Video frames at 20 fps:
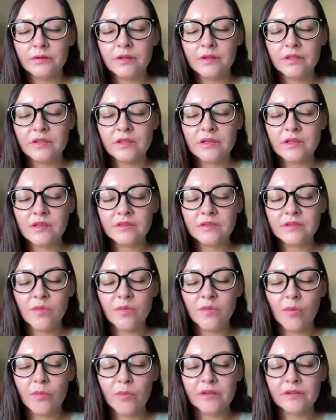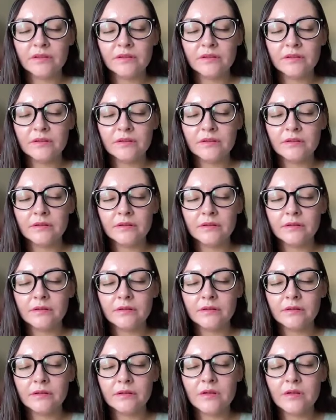in this moment?
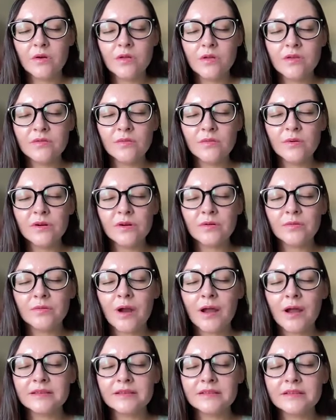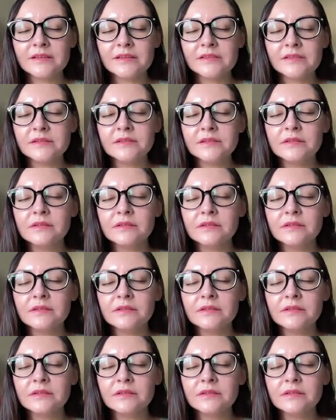And notice what arises.